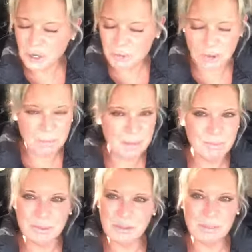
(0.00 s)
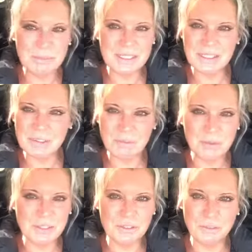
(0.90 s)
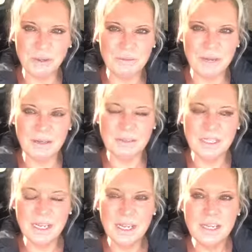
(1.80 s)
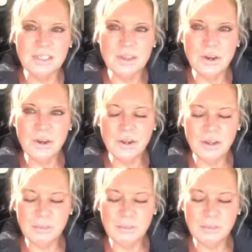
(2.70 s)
don't want people doing business on personal profiles. So